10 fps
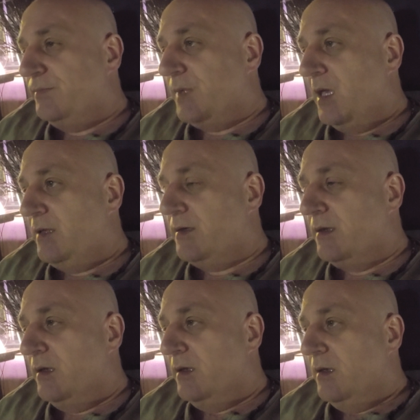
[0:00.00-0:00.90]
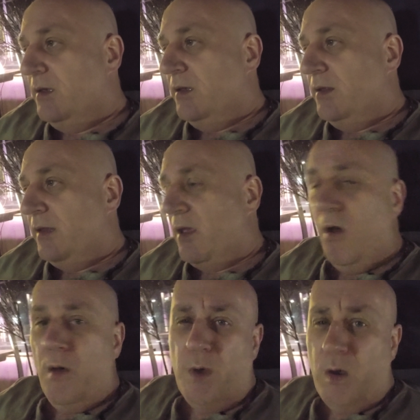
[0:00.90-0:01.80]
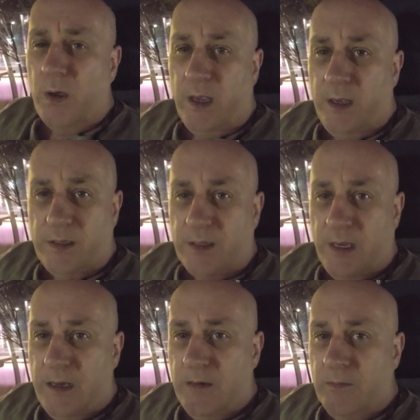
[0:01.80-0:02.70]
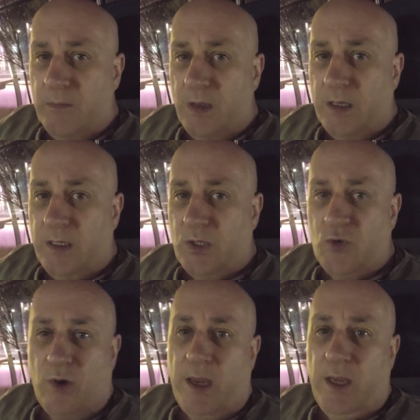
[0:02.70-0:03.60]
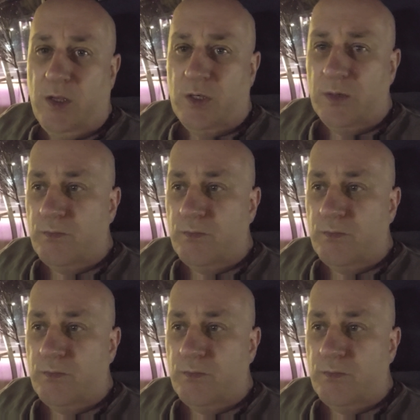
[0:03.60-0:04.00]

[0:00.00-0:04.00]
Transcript: It's the car market's in a strange